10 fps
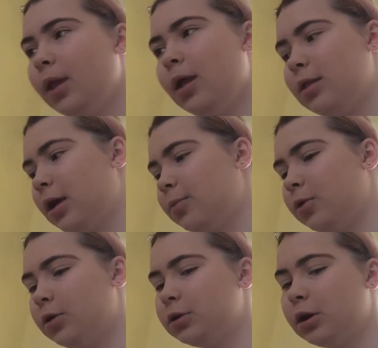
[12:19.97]
and I'm
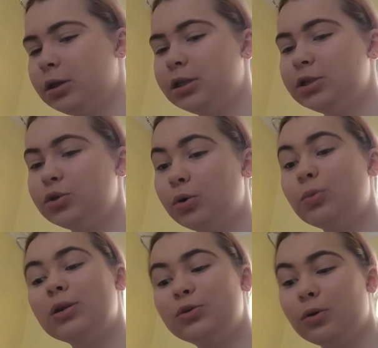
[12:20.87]
not entirely sure
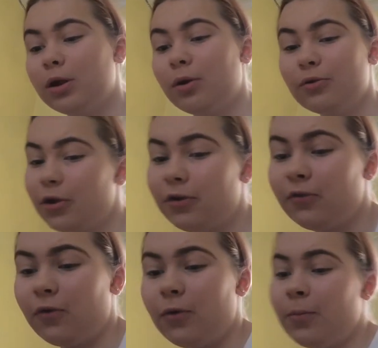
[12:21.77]
which one I would go
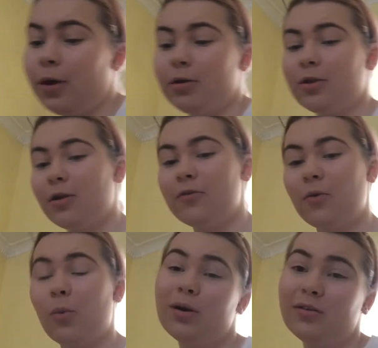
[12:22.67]
for, but I'd go for
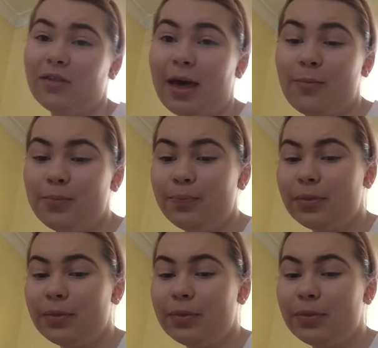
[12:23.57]
one of them.